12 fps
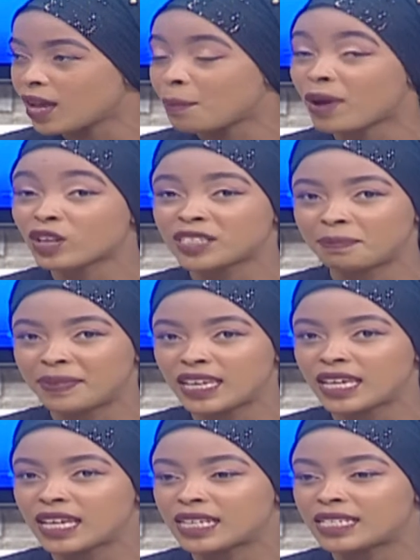about
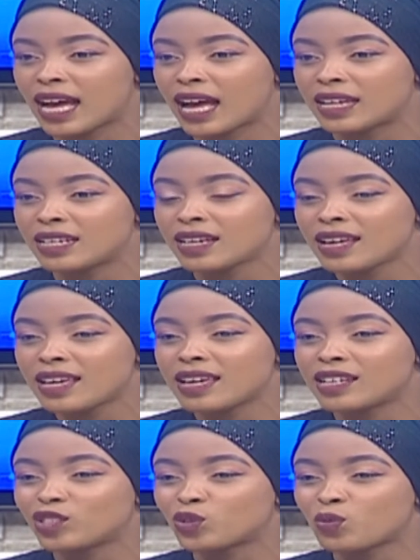being a dad
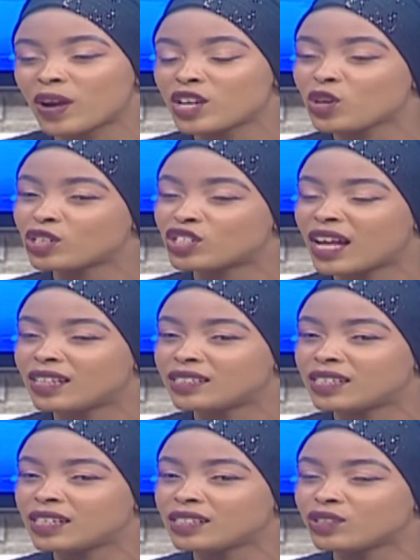is when your child
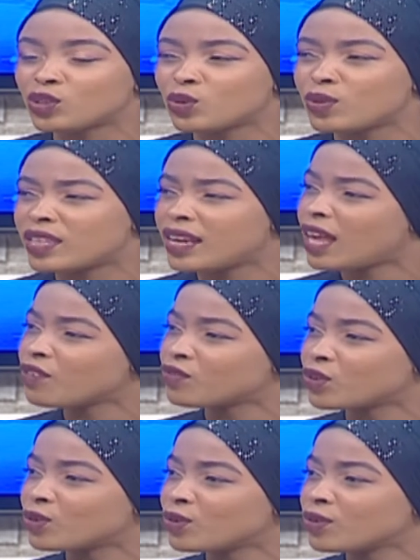tells you they love
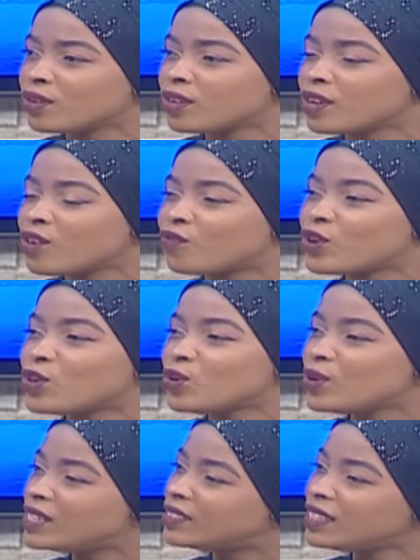you. Yeah. For you,
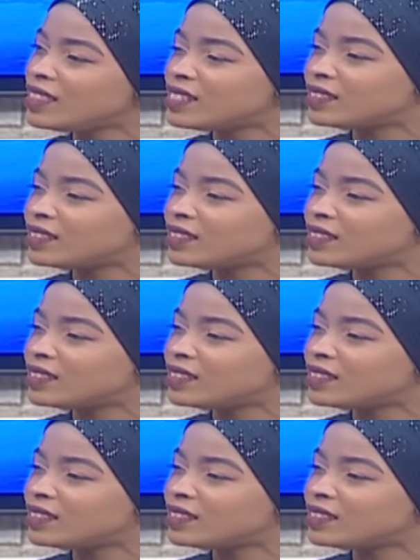is it the